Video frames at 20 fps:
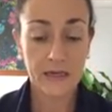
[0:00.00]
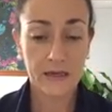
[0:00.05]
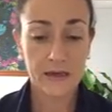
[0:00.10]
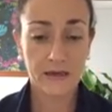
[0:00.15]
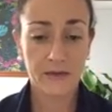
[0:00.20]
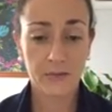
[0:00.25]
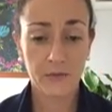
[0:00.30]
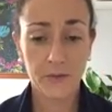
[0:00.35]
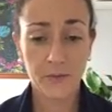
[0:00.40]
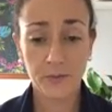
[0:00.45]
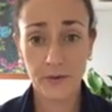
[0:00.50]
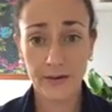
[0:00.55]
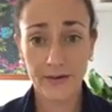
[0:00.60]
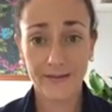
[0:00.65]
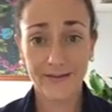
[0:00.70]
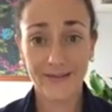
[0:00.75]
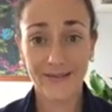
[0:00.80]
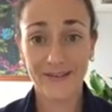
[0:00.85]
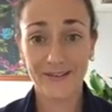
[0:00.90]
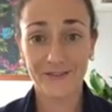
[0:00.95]
It can be
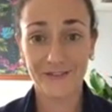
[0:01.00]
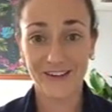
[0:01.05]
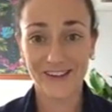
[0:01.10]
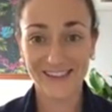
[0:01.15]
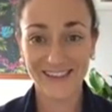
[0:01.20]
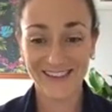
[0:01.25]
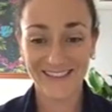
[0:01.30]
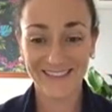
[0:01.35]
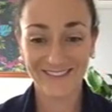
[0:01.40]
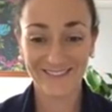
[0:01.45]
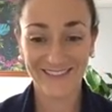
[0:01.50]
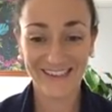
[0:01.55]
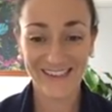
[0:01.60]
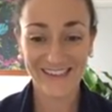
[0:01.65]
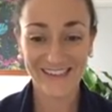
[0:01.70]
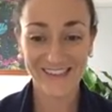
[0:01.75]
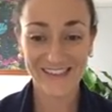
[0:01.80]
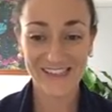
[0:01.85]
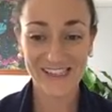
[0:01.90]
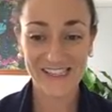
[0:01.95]
pretty confronting when
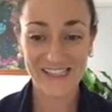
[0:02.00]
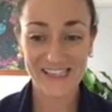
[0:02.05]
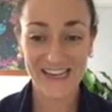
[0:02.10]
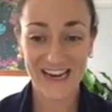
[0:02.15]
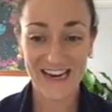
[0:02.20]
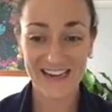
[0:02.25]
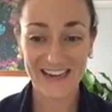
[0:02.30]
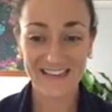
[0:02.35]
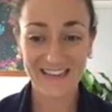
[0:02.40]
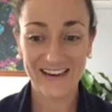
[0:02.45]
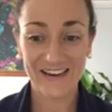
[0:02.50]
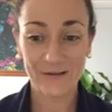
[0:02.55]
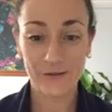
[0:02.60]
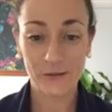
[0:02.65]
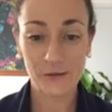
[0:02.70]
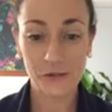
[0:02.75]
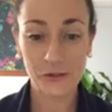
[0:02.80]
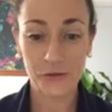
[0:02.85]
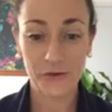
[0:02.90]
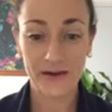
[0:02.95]
you're standing there at
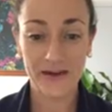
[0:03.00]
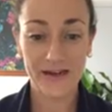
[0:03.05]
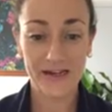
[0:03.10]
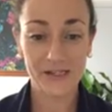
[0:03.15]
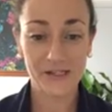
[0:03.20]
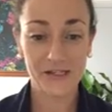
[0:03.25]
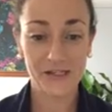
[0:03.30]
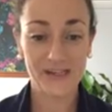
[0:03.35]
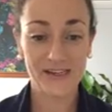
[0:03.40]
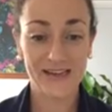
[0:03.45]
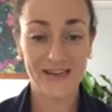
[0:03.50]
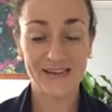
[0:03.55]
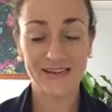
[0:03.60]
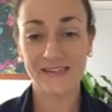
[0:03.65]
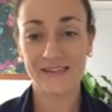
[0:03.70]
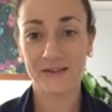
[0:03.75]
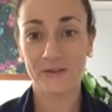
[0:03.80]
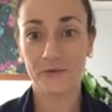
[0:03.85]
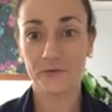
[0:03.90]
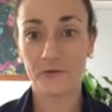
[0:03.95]
the triage
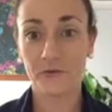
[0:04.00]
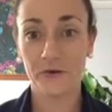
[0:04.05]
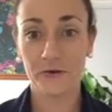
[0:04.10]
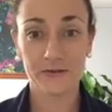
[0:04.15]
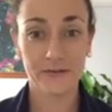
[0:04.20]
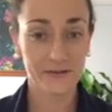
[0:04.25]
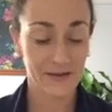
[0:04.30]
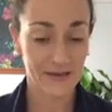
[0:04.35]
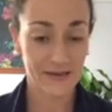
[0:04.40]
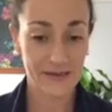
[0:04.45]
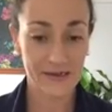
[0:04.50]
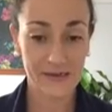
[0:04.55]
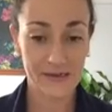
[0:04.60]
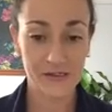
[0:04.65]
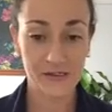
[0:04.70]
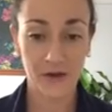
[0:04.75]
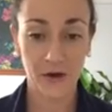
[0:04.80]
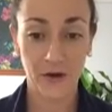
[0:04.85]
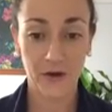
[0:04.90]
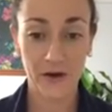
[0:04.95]
desk and you've got like an
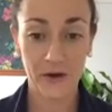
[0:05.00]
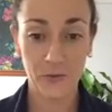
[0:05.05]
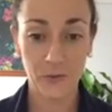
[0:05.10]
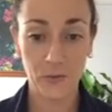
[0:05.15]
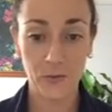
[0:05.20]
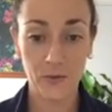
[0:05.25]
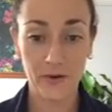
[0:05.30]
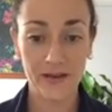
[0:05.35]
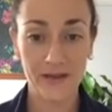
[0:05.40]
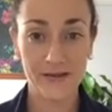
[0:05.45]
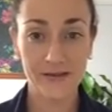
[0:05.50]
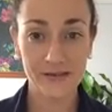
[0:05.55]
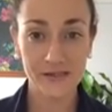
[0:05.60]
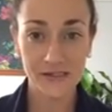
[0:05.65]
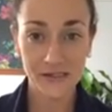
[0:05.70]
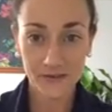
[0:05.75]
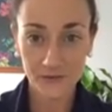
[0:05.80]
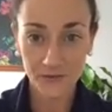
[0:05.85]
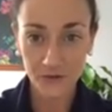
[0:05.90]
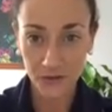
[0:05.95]
entire
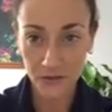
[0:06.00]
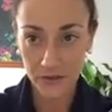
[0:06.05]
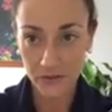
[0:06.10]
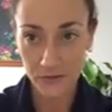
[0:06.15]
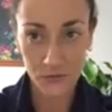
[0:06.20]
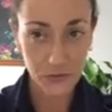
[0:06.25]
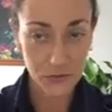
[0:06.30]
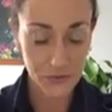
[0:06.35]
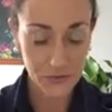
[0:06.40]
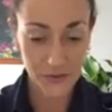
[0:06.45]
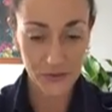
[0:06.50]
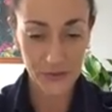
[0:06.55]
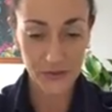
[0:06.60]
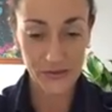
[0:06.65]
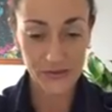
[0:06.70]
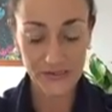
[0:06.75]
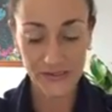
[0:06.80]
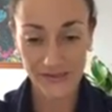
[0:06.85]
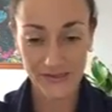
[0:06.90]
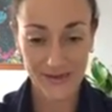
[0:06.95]
audience. You've got all the
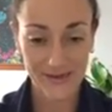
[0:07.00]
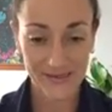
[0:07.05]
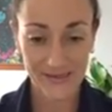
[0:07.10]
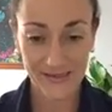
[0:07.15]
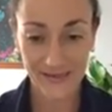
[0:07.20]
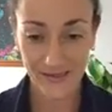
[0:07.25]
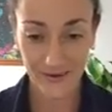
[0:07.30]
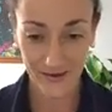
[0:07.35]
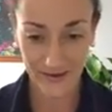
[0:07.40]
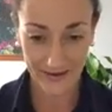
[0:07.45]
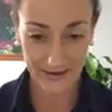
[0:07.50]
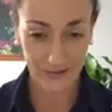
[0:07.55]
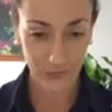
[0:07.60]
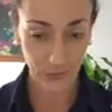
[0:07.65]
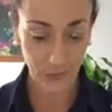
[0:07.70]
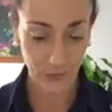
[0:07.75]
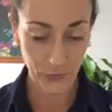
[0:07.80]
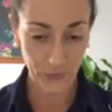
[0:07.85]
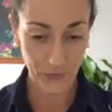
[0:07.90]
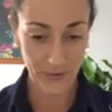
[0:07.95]
nurses that side,
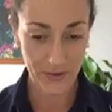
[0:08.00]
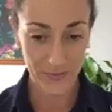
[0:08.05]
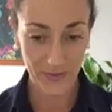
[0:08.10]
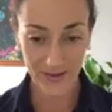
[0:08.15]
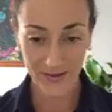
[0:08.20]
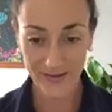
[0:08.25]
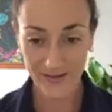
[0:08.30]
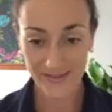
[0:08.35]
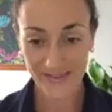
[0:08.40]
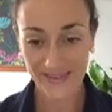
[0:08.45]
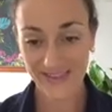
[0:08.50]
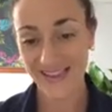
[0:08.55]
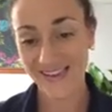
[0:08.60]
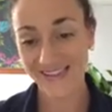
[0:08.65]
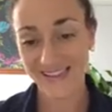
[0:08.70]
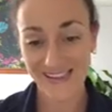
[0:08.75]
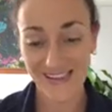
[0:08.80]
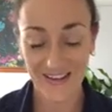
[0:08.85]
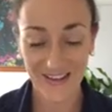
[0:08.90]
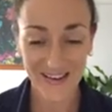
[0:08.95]
all your peers
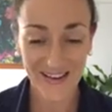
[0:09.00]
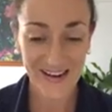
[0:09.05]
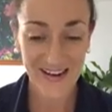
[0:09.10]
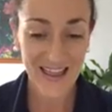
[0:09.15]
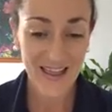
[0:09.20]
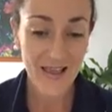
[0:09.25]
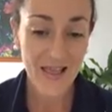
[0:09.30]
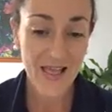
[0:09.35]
that side.